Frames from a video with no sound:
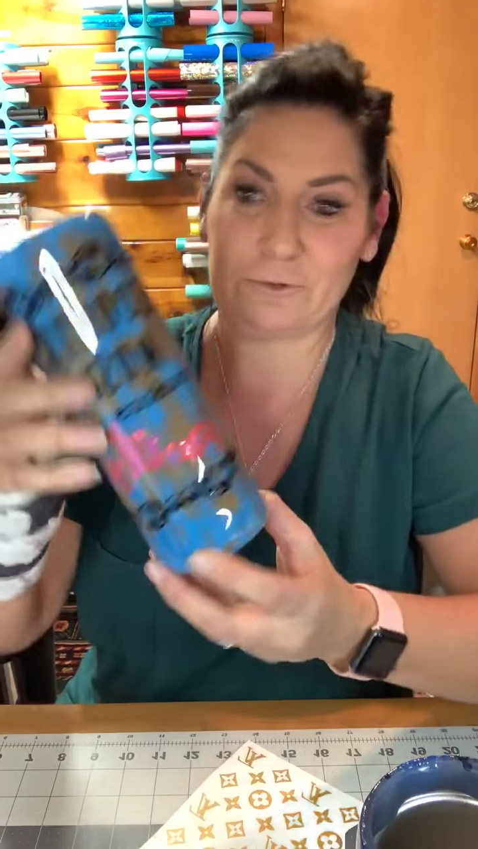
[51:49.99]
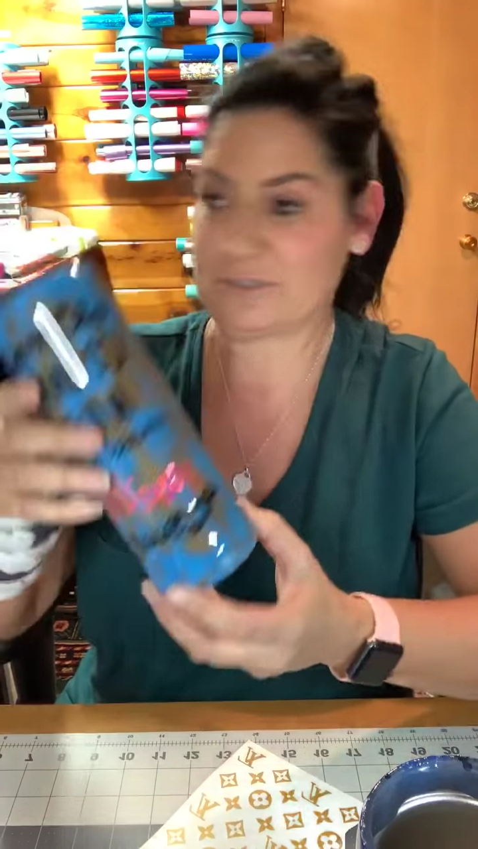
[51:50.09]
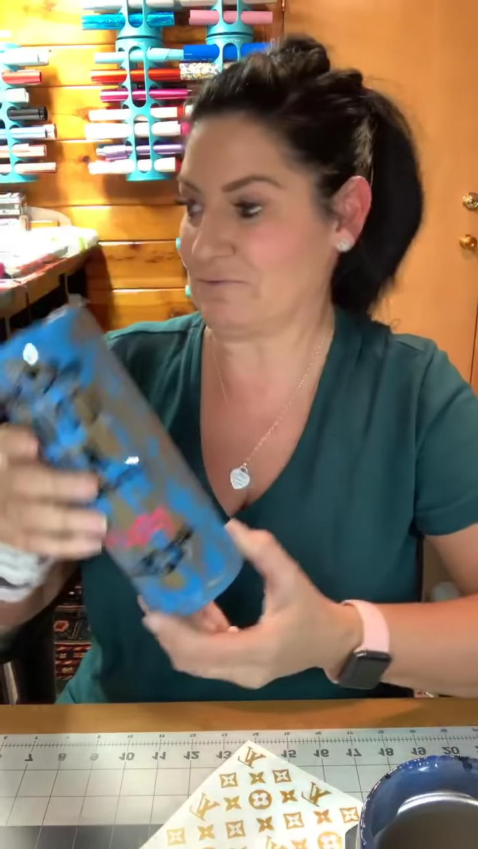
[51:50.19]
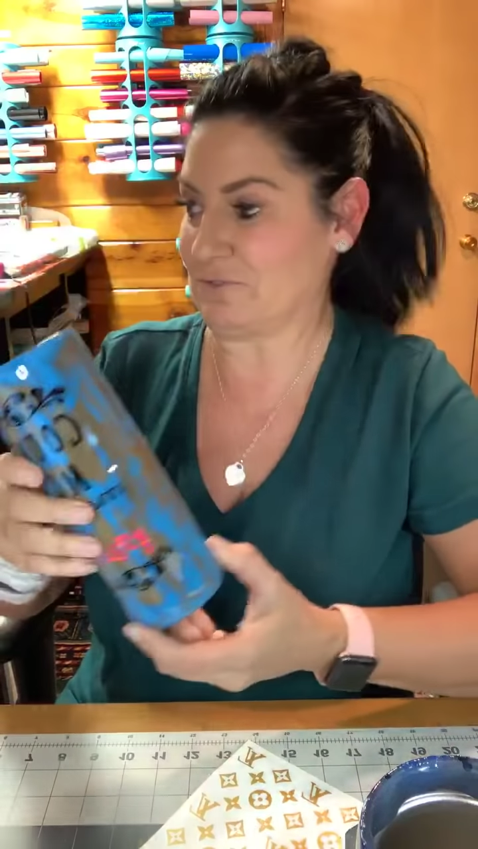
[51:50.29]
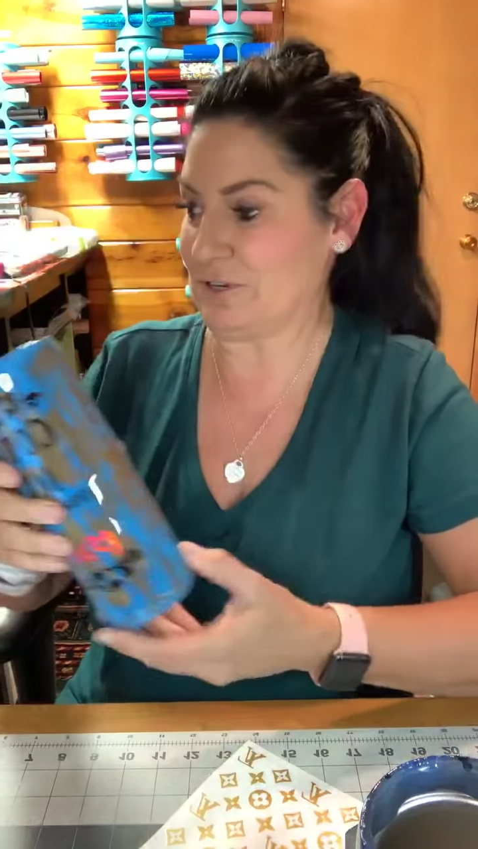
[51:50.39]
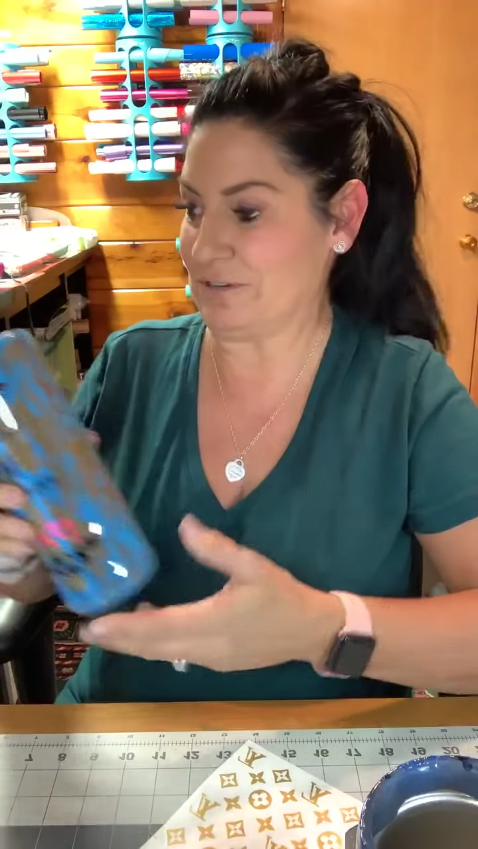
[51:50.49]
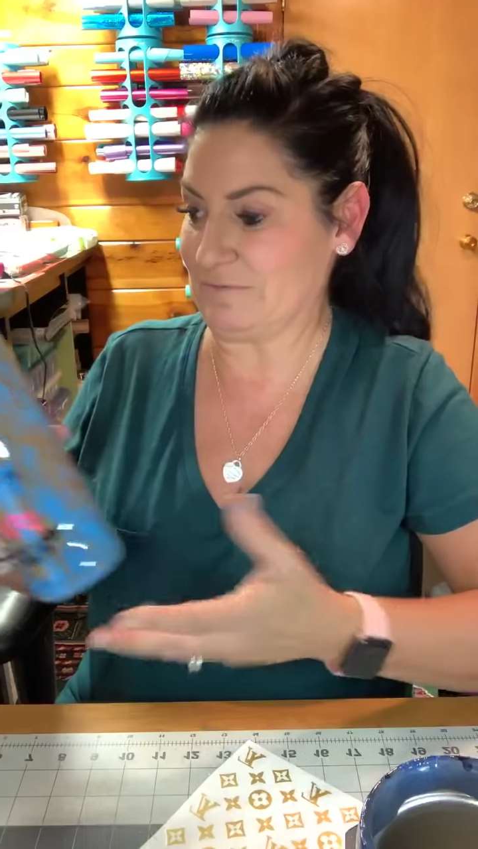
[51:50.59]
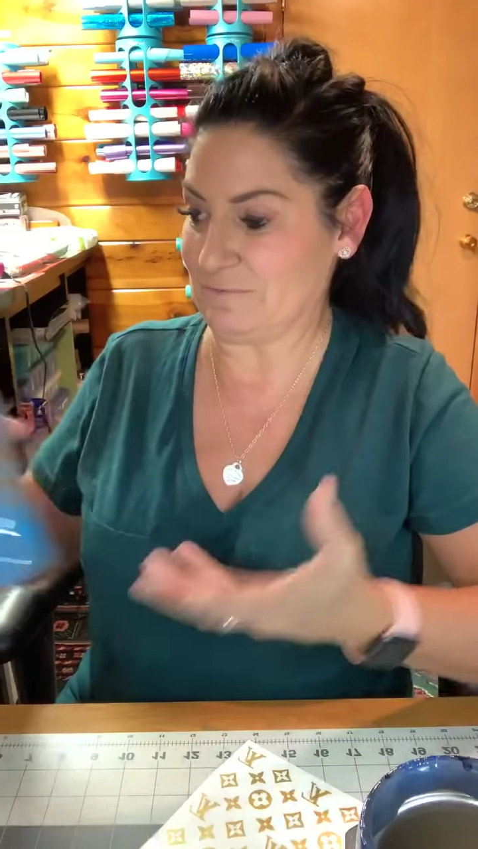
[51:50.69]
different